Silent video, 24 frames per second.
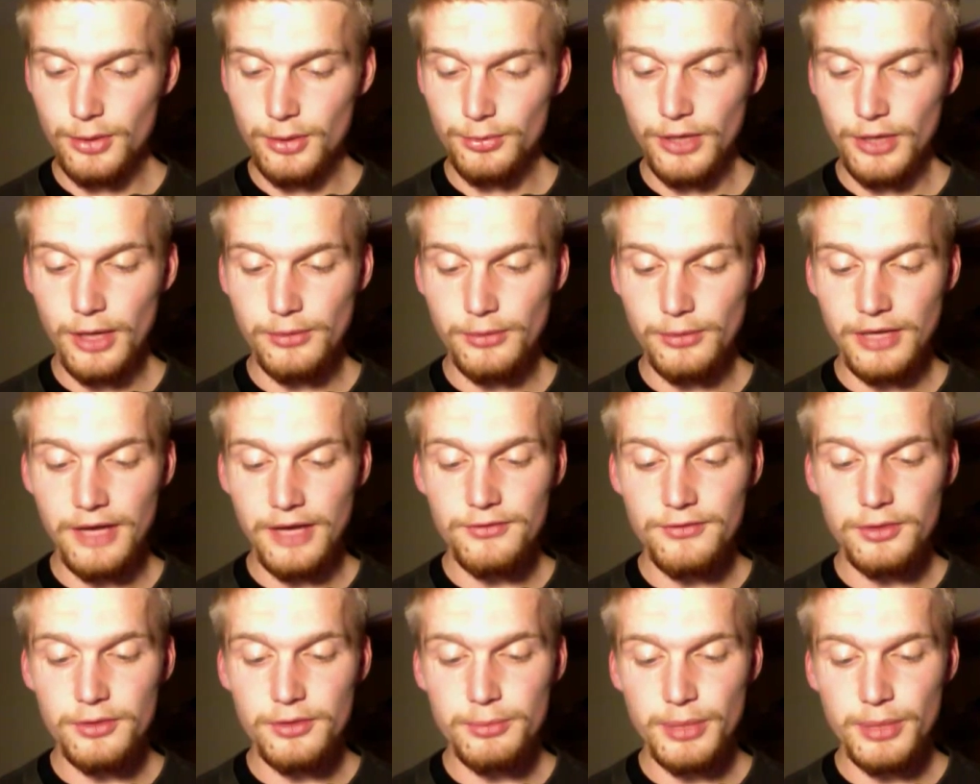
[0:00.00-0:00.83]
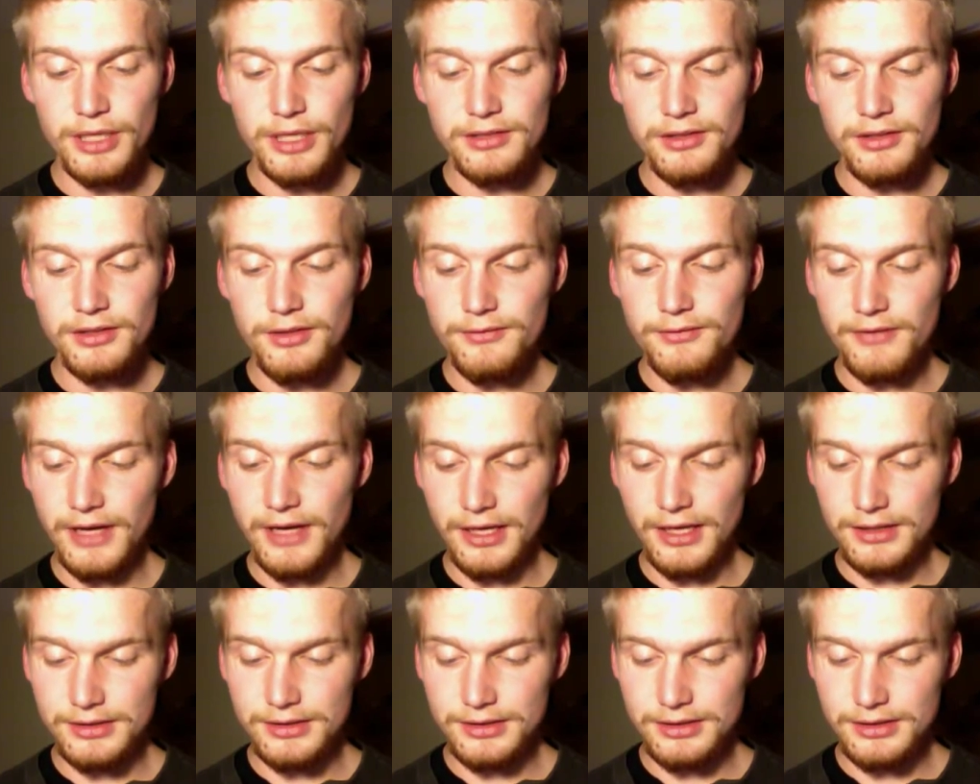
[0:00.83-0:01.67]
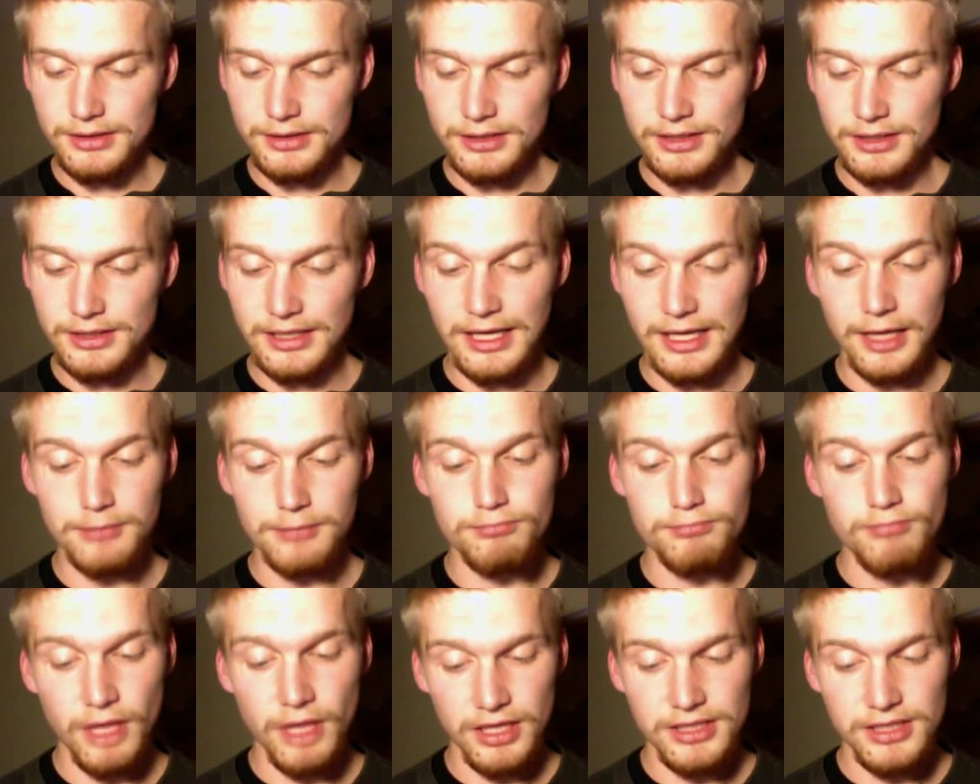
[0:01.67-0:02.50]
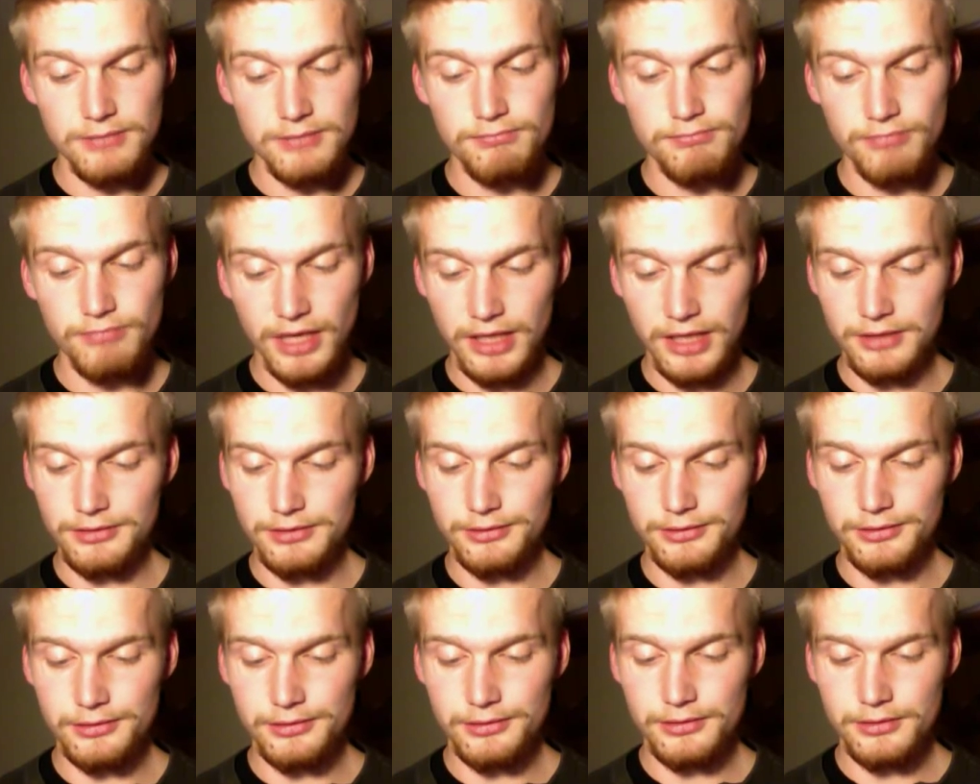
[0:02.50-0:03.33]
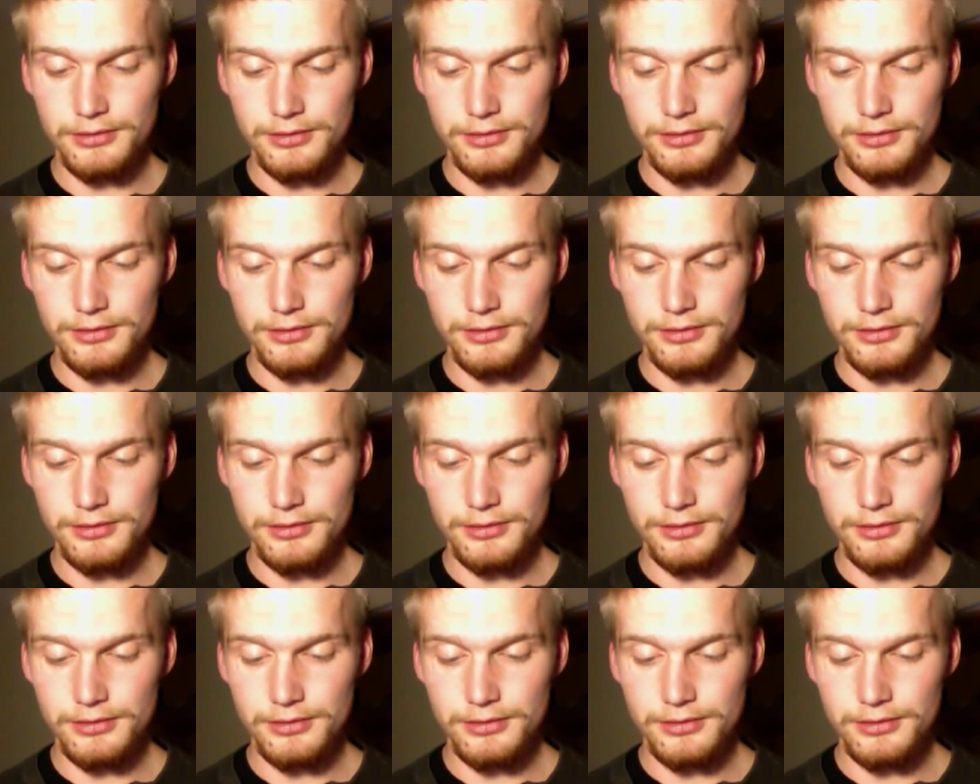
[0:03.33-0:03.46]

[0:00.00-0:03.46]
Round every bend of the valley, and it had many bends,